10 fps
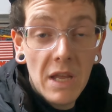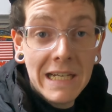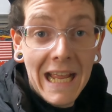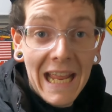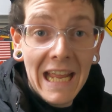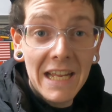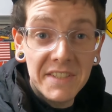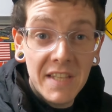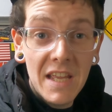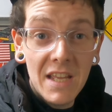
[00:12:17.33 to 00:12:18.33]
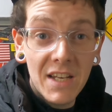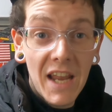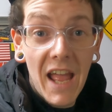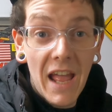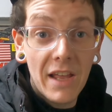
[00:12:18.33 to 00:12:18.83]
In 18
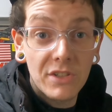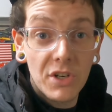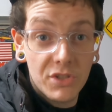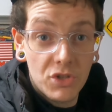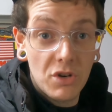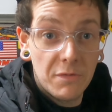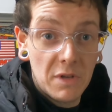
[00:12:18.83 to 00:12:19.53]
days, there's a drift